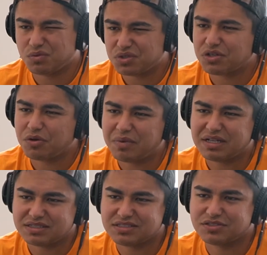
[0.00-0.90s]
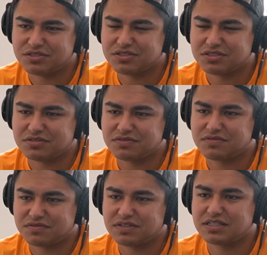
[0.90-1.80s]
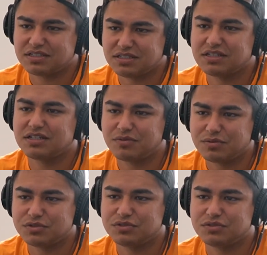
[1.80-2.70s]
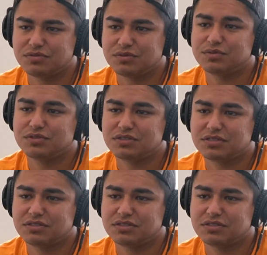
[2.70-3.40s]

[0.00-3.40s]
were to go back to tell yourself, like, what would you do? What would you tell